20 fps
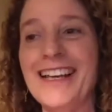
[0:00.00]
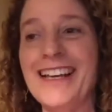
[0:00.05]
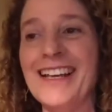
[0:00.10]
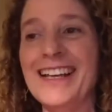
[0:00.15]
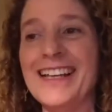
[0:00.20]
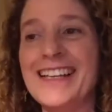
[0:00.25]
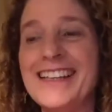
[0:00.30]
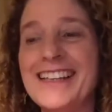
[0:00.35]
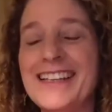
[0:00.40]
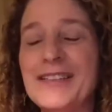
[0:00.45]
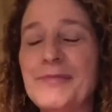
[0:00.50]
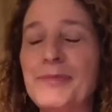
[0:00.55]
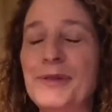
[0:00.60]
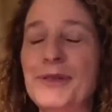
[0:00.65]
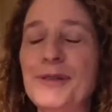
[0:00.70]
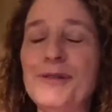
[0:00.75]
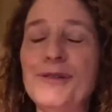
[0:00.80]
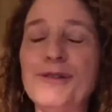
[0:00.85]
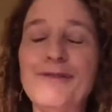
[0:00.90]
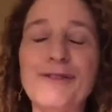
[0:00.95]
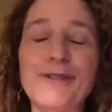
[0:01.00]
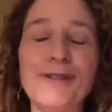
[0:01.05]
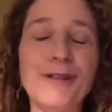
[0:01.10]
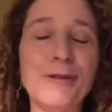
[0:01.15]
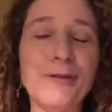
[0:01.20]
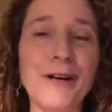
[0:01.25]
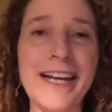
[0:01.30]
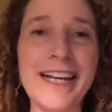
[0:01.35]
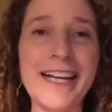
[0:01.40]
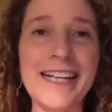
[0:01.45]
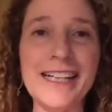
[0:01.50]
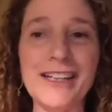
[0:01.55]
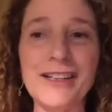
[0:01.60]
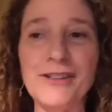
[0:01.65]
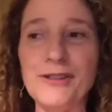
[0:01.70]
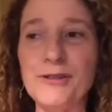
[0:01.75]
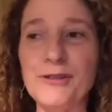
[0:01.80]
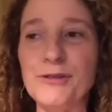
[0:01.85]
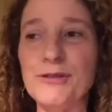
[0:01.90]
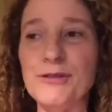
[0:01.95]
in these beautiful Hawaiian
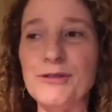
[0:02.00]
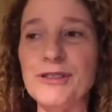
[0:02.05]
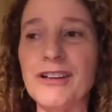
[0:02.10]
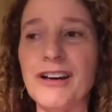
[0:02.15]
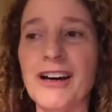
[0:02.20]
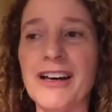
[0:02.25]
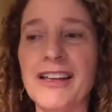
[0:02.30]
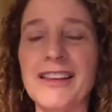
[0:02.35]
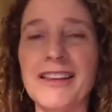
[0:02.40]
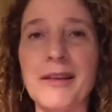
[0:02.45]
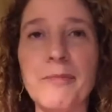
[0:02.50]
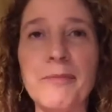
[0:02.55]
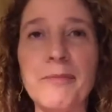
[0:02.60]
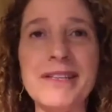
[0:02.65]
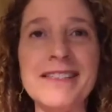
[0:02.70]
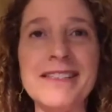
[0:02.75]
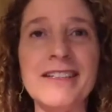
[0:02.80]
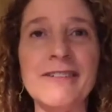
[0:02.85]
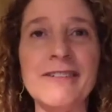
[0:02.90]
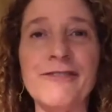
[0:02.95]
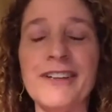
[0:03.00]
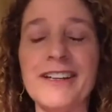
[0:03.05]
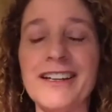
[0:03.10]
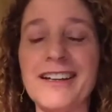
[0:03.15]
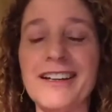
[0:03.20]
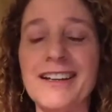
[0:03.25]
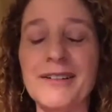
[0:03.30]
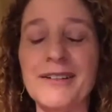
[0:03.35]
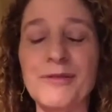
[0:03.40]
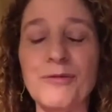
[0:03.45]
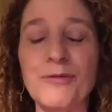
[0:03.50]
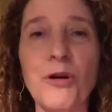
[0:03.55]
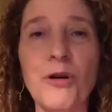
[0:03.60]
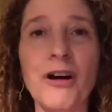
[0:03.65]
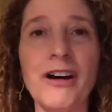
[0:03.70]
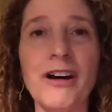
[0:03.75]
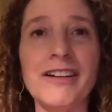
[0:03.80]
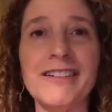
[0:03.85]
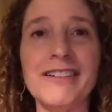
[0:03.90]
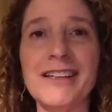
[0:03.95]
canoes on the Pacific
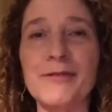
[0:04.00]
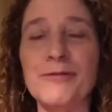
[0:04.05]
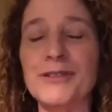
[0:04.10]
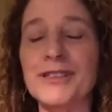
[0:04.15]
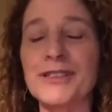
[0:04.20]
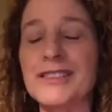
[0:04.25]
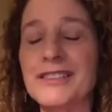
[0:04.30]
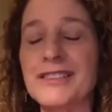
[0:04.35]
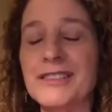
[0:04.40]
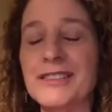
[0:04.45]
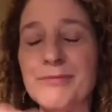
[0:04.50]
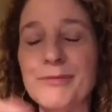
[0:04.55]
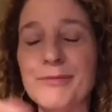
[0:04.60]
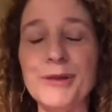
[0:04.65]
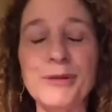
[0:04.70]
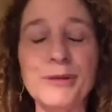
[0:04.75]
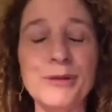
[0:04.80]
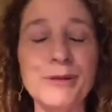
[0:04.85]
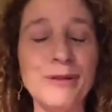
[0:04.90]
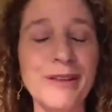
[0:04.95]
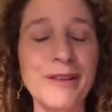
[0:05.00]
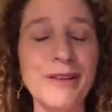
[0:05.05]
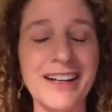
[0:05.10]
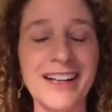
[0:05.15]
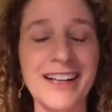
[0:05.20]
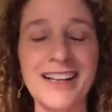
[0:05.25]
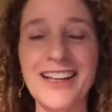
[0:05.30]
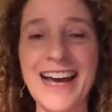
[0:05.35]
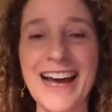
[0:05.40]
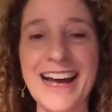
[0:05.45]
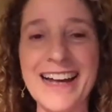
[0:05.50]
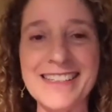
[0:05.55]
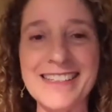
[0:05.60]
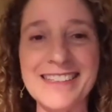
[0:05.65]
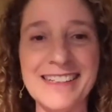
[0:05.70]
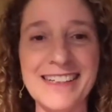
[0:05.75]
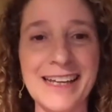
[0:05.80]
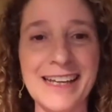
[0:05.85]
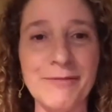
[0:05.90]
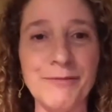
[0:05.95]
water that was smooth and
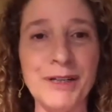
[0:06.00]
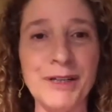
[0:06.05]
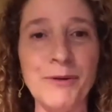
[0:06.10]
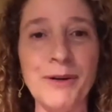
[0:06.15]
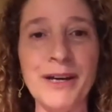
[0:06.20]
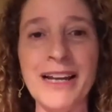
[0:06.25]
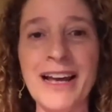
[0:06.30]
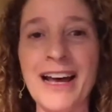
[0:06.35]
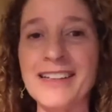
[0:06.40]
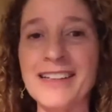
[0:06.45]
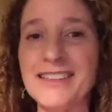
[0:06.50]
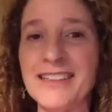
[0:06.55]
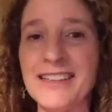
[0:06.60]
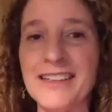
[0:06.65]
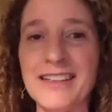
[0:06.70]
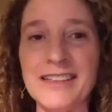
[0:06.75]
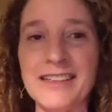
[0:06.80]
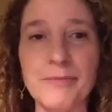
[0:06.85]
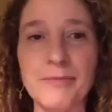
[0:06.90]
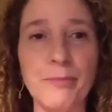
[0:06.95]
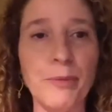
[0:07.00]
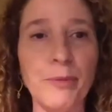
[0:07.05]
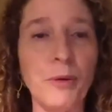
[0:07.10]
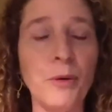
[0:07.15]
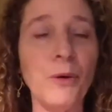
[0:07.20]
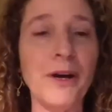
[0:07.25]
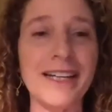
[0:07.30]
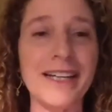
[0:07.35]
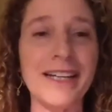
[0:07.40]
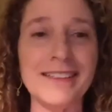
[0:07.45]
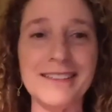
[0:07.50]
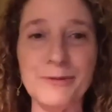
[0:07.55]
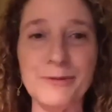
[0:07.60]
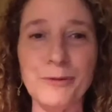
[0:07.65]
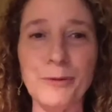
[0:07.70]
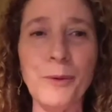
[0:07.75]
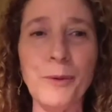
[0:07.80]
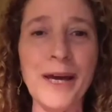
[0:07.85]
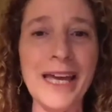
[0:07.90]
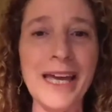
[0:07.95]
glassy. And we went out to this point,
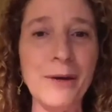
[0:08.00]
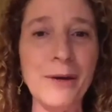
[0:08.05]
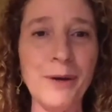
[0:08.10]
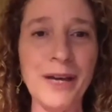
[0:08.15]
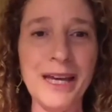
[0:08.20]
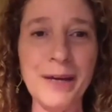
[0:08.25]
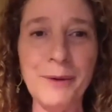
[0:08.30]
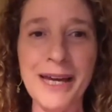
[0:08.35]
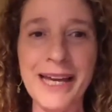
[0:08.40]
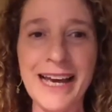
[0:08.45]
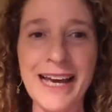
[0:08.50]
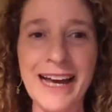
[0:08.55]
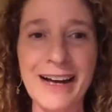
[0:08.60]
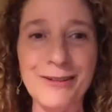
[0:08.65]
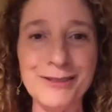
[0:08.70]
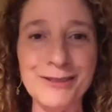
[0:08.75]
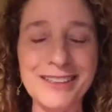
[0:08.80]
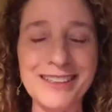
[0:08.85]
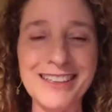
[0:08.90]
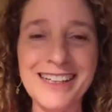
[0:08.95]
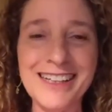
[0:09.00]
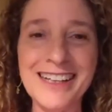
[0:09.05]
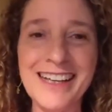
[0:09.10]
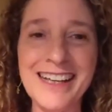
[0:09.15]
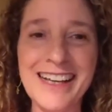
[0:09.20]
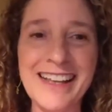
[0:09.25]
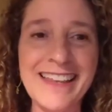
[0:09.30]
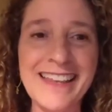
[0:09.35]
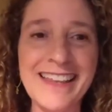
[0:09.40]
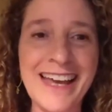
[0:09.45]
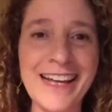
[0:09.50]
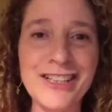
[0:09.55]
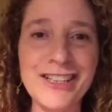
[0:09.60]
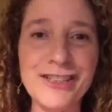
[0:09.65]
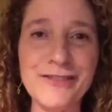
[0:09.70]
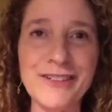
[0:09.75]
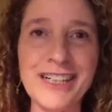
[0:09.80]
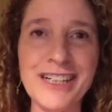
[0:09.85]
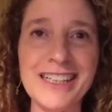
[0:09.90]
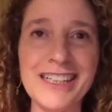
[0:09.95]
way, way, way out, the edge
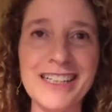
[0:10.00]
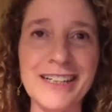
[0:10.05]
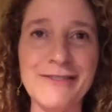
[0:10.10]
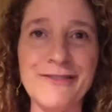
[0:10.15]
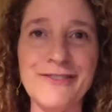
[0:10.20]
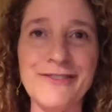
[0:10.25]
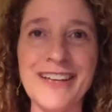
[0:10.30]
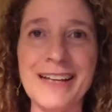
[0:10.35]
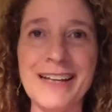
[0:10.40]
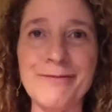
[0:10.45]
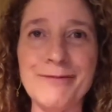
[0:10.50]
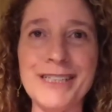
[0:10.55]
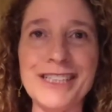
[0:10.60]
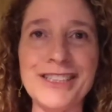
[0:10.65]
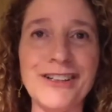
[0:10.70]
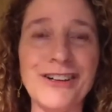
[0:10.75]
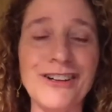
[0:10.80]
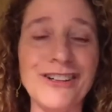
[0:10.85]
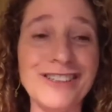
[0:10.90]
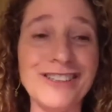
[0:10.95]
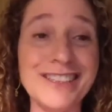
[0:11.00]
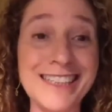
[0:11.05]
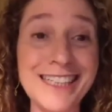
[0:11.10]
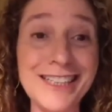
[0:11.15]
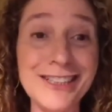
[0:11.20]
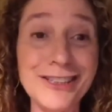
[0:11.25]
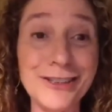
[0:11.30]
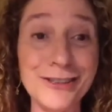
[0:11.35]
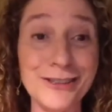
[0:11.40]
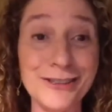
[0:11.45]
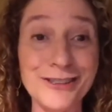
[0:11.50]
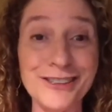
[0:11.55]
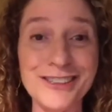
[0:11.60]
of a cliff, and we saw sea turtles.